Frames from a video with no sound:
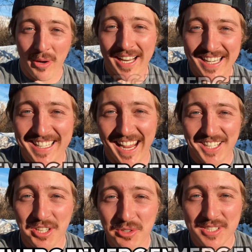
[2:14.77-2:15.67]
We got to take
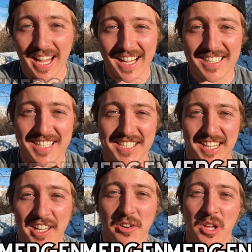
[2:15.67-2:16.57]
two seconds because
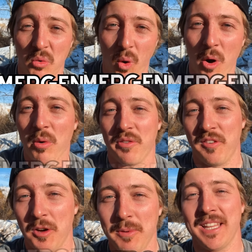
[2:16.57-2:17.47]
literally while we're
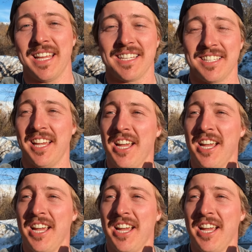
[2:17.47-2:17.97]
filming this,